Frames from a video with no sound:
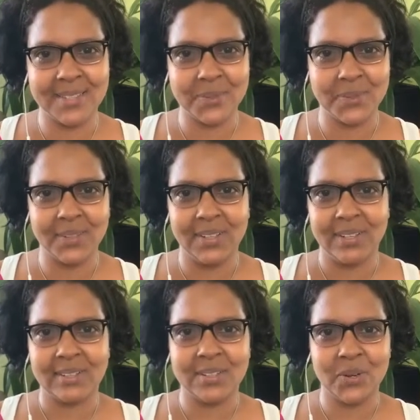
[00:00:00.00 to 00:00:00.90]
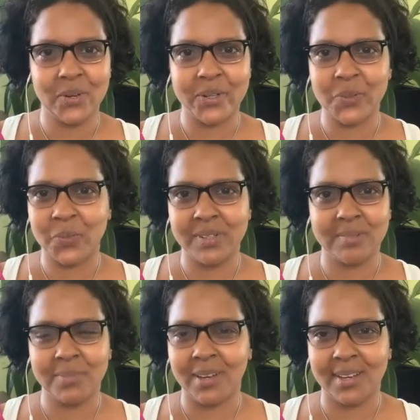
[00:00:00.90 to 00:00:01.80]
So the dogs
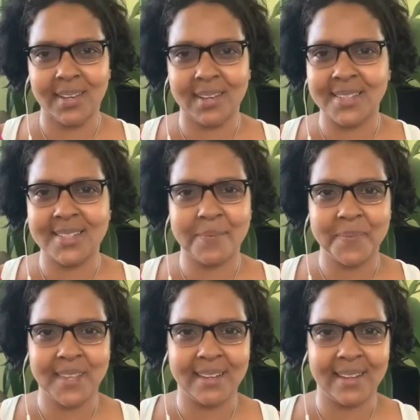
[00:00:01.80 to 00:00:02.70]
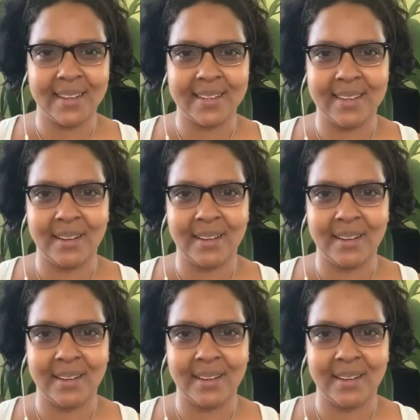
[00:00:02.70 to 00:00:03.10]
were barking at something that.